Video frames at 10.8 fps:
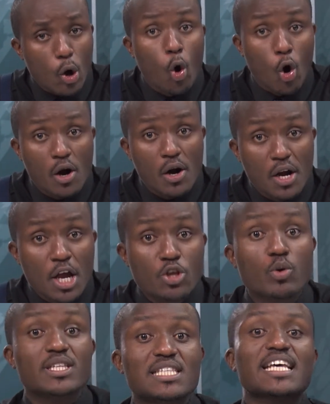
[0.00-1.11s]
or
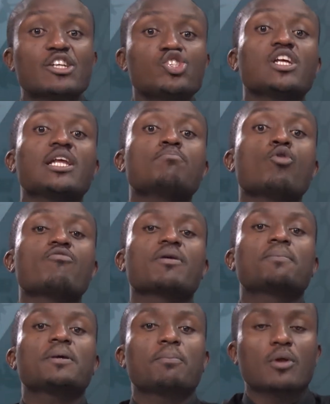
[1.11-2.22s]
you're essentially moving
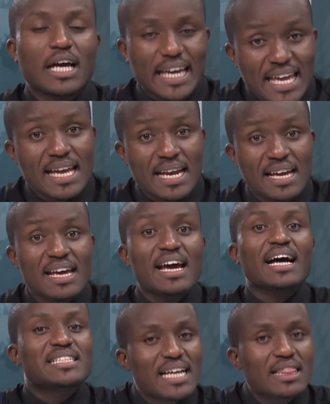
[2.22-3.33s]
people in
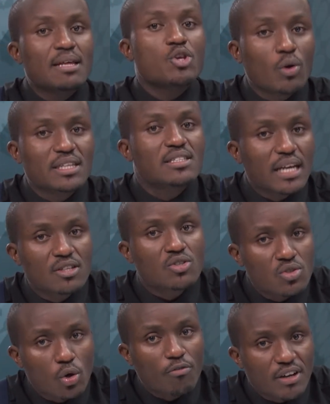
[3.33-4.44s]
and telling them you can set a
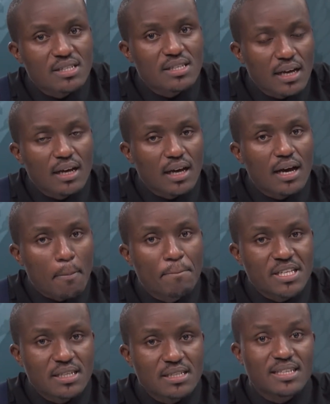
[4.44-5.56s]
sort of a
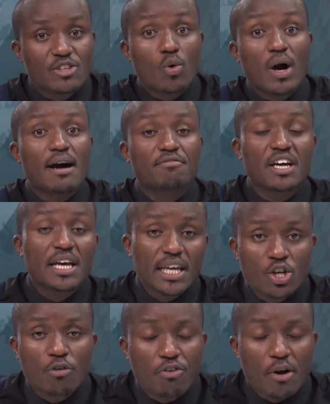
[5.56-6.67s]
business that you have in
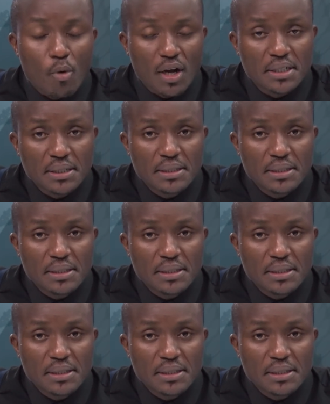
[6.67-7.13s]
your framework?